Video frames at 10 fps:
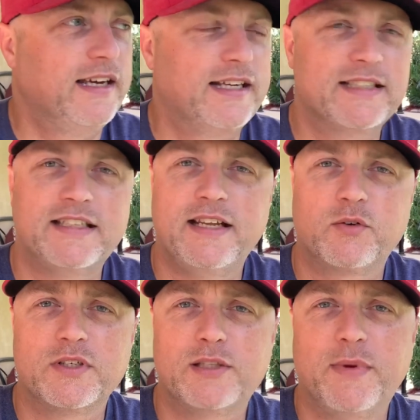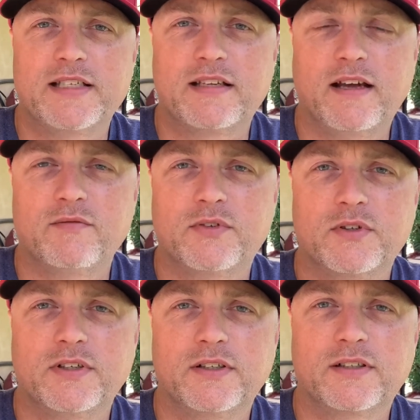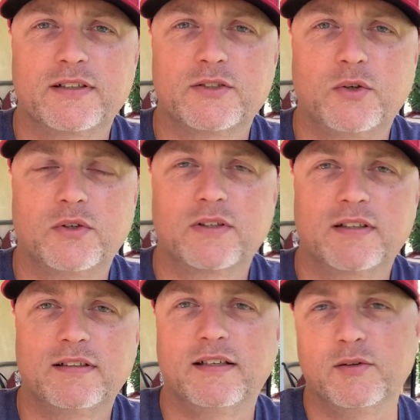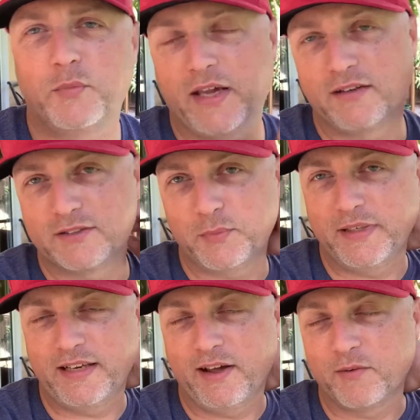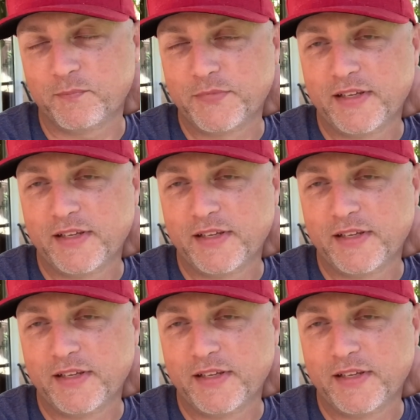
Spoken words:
I guess it never is the best time for your solar panels to be down.